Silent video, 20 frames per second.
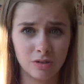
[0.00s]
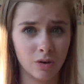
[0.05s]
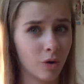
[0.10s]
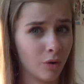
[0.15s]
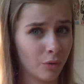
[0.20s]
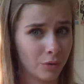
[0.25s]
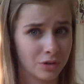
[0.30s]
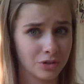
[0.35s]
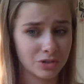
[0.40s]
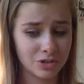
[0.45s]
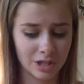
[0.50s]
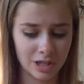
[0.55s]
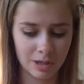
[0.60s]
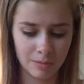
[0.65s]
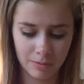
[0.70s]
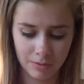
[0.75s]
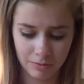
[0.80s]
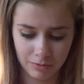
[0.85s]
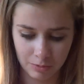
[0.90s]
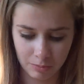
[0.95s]
orange
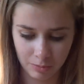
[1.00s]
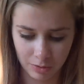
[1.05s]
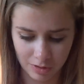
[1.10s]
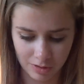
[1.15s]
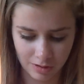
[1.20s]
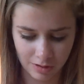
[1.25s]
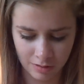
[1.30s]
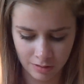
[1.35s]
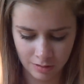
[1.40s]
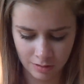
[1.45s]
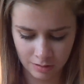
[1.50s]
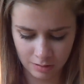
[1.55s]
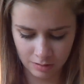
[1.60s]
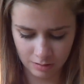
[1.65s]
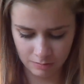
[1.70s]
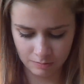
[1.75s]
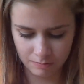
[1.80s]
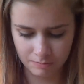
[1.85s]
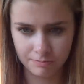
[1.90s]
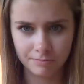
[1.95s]
lip, if you wanna
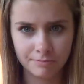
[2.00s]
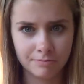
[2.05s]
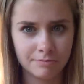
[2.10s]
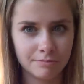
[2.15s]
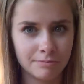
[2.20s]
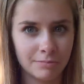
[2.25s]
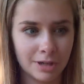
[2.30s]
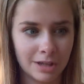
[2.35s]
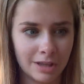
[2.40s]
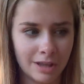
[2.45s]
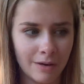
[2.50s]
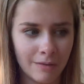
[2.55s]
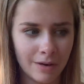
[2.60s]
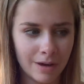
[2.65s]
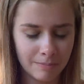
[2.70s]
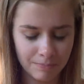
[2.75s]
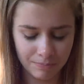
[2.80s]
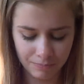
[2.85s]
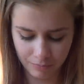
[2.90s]
put it that way.